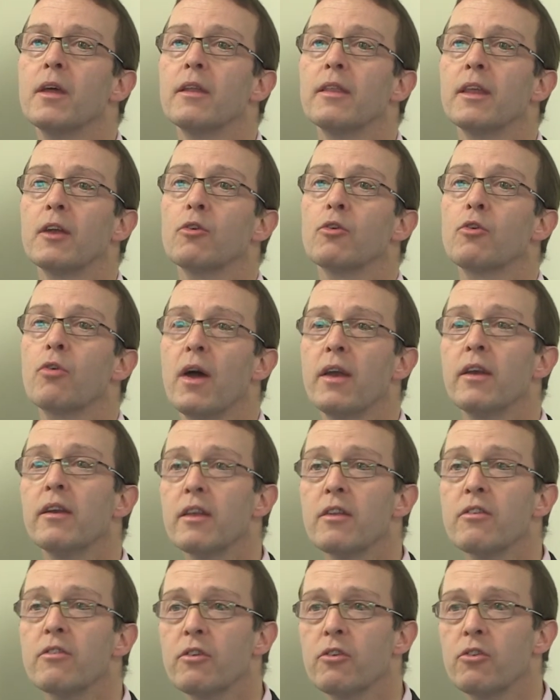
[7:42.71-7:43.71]
that credit
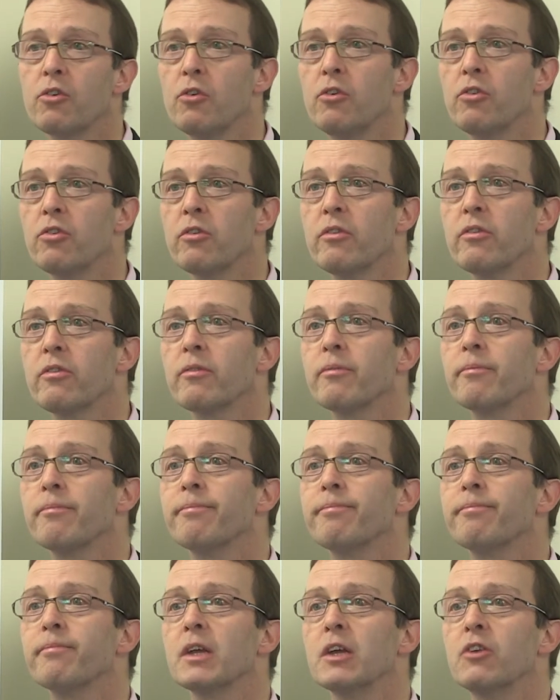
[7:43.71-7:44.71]
institutions,
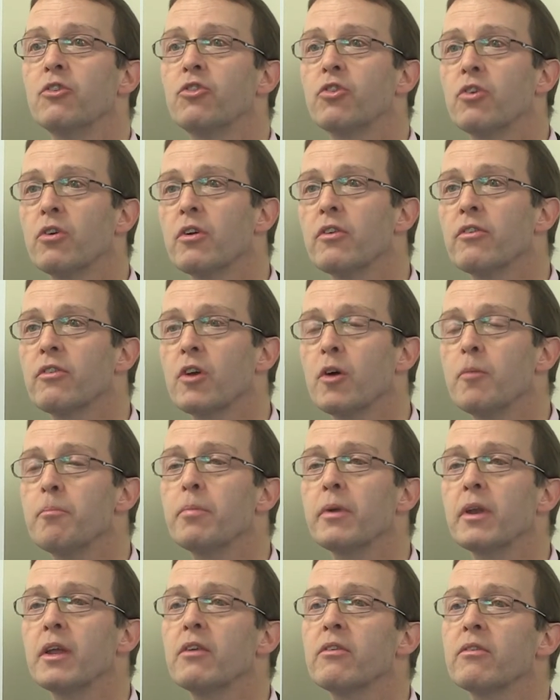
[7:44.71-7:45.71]
insurance
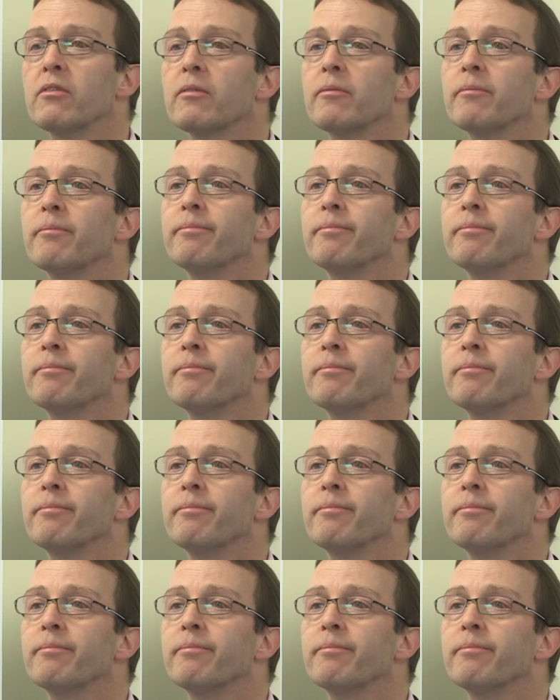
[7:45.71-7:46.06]
companies,